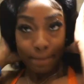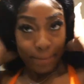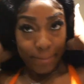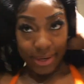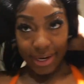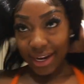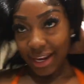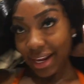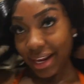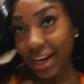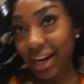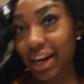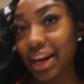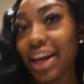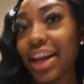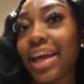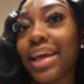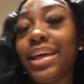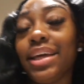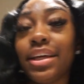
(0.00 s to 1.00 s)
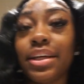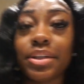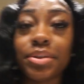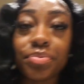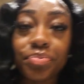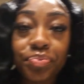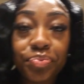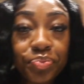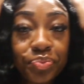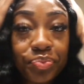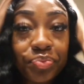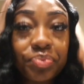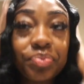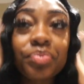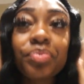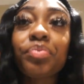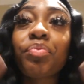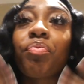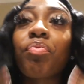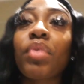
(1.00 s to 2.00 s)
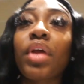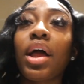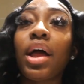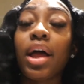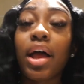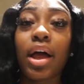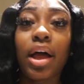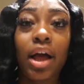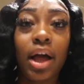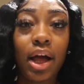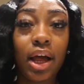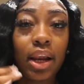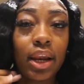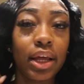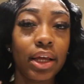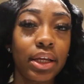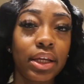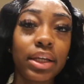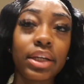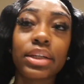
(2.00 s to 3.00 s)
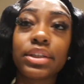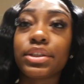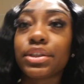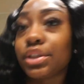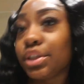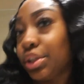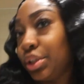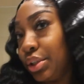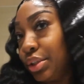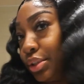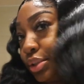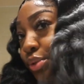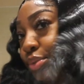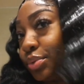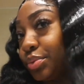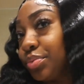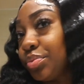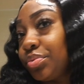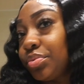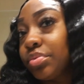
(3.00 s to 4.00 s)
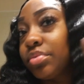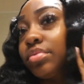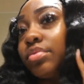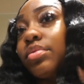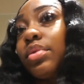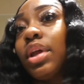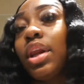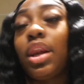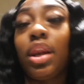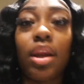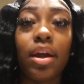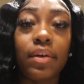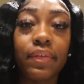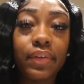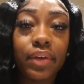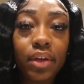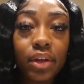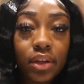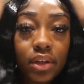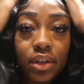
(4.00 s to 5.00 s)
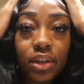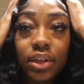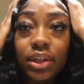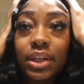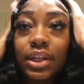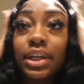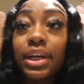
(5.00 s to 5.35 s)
But I like it. I like it, it's cute, love it.